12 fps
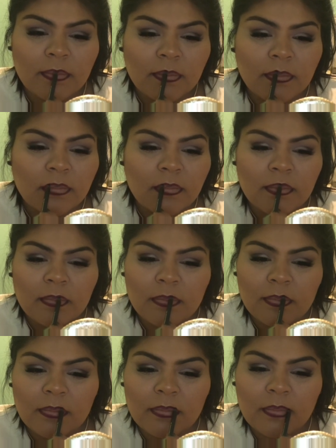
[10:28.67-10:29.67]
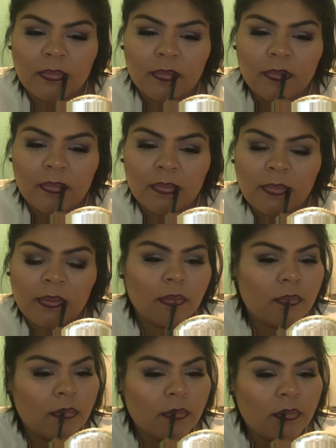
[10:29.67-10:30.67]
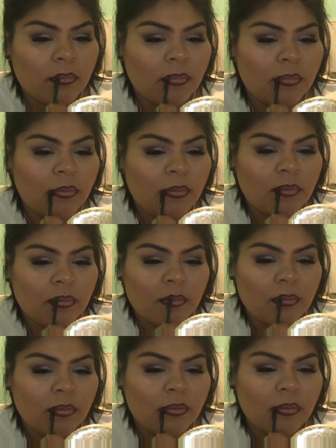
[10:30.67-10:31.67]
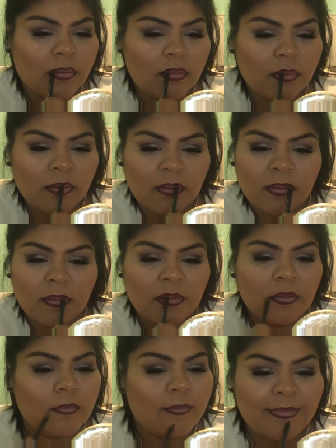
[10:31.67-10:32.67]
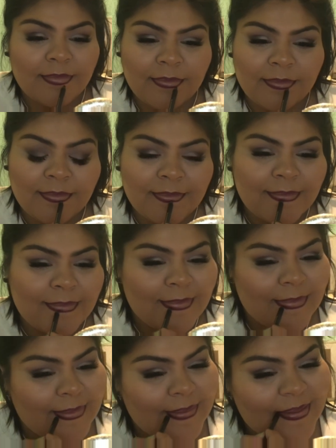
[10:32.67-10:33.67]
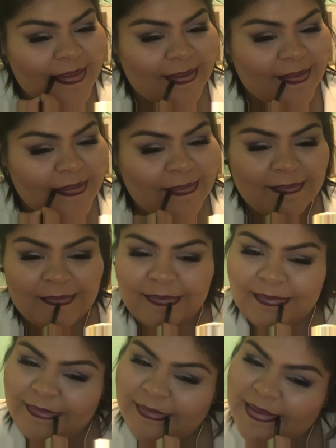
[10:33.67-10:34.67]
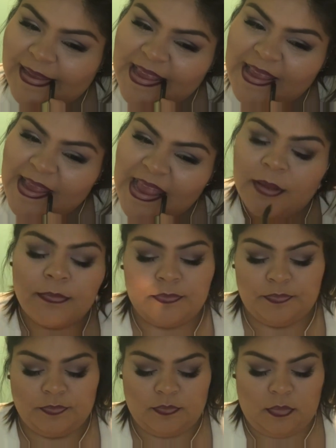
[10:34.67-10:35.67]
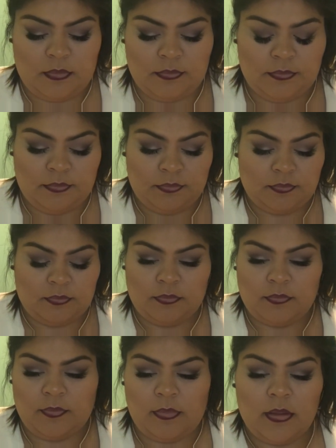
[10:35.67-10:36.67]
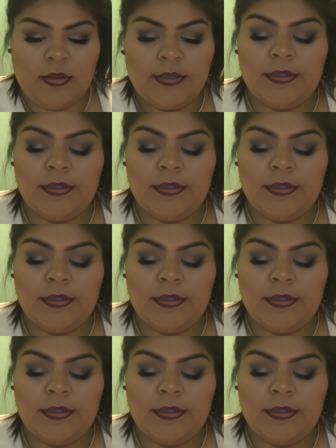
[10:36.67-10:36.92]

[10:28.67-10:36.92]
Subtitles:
And then I'm going to use the Iluvsarahii and Colourpop